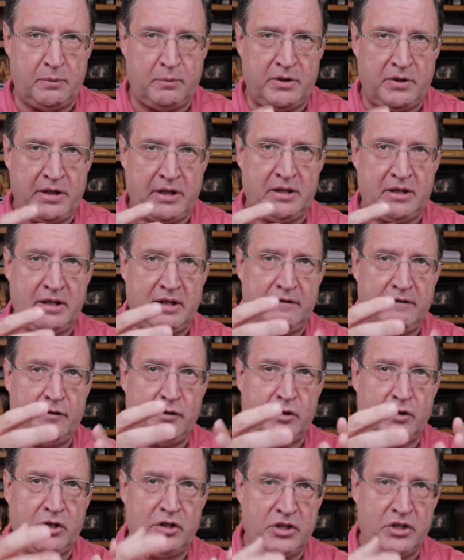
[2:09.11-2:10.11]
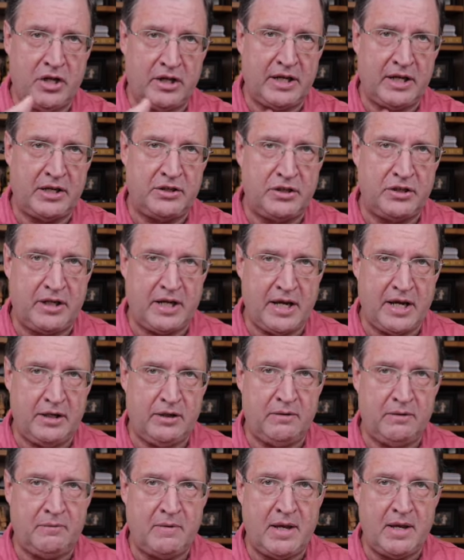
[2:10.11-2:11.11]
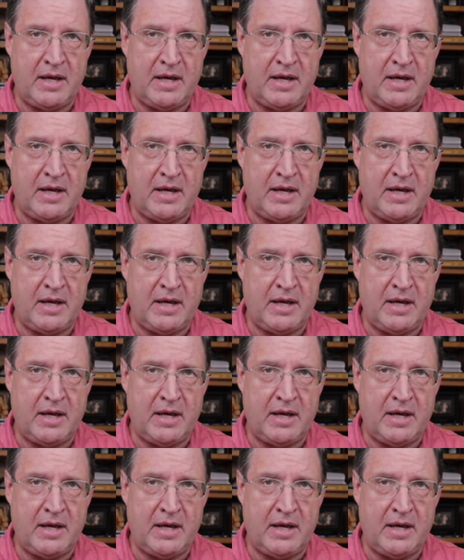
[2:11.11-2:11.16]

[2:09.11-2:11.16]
particularly if you're a young educator,